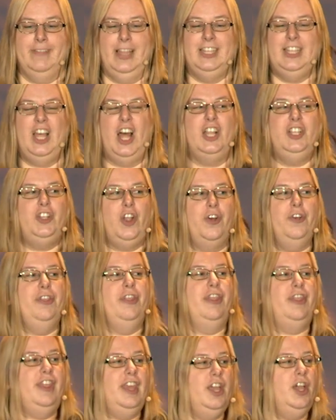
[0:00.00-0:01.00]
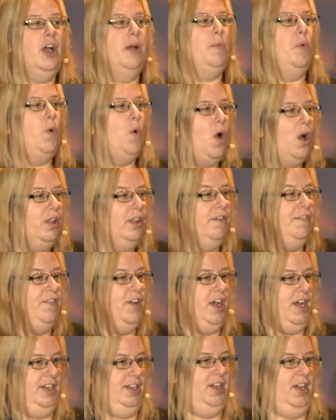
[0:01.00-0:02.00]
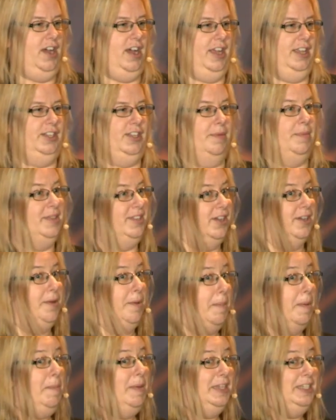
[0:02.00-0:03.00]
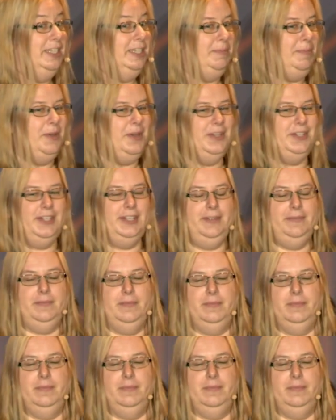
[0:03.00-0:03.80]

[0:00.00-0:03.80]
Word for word: So I don't think I'm qualified, guys. I'm, you know, I'm a business person.